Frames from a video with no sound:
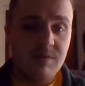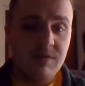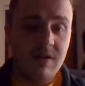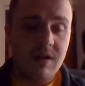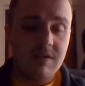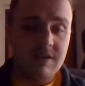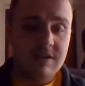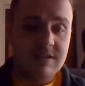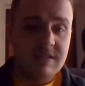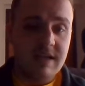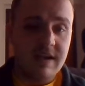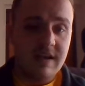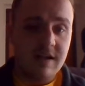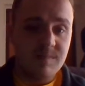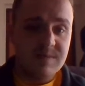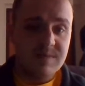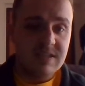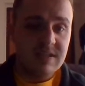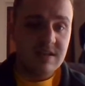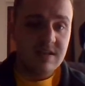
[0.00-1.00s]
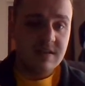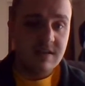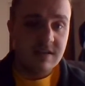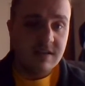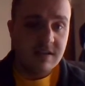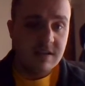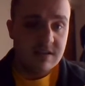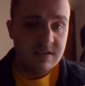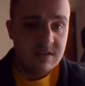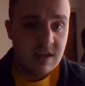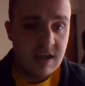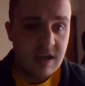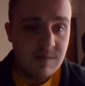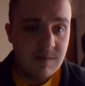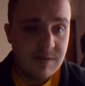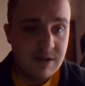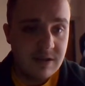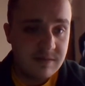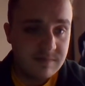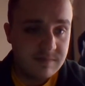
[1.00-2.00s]
pull out a slight upset in this
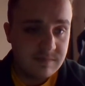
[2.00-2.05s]
game.